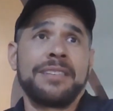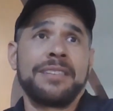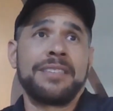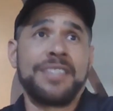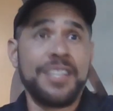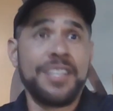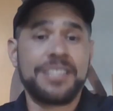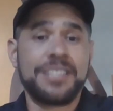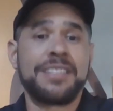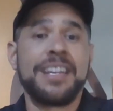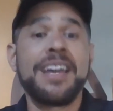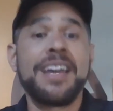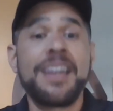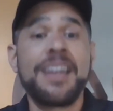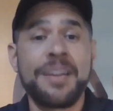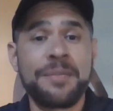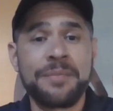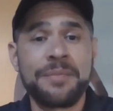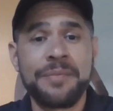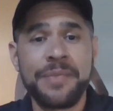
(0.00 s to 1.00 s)
teach
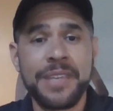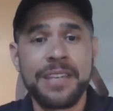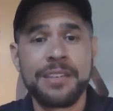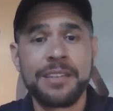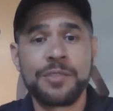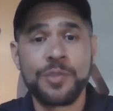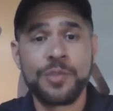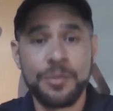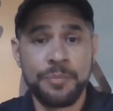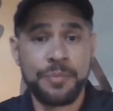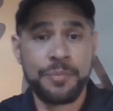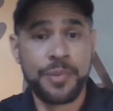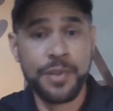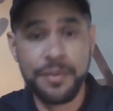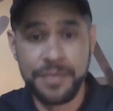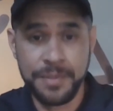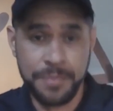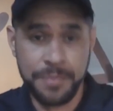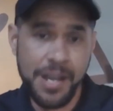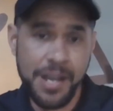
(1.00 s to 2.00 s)
them to
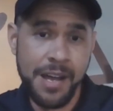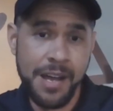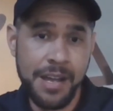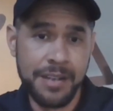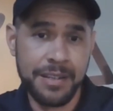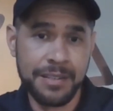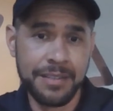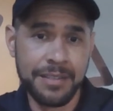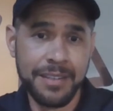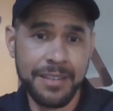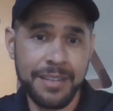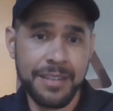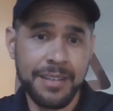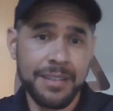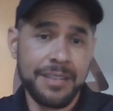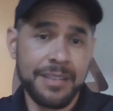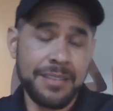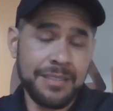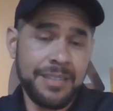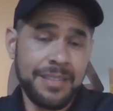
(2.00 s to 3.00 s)
improve the product,
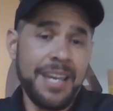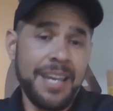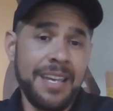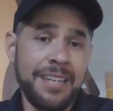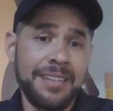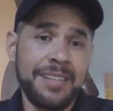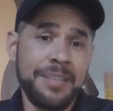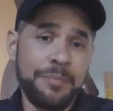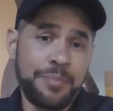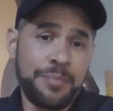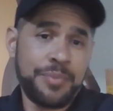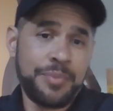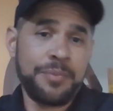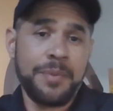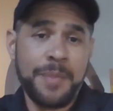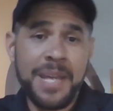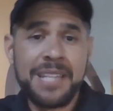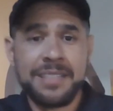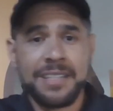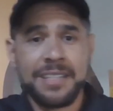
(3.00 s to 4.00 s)
they
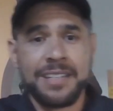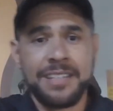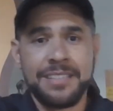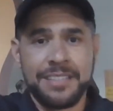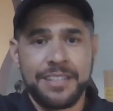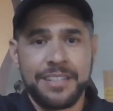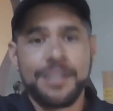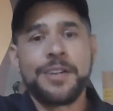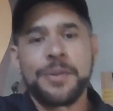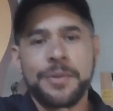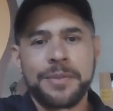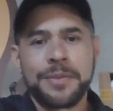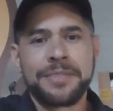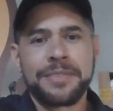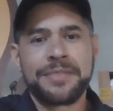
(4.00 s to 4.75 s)
implement it in their own.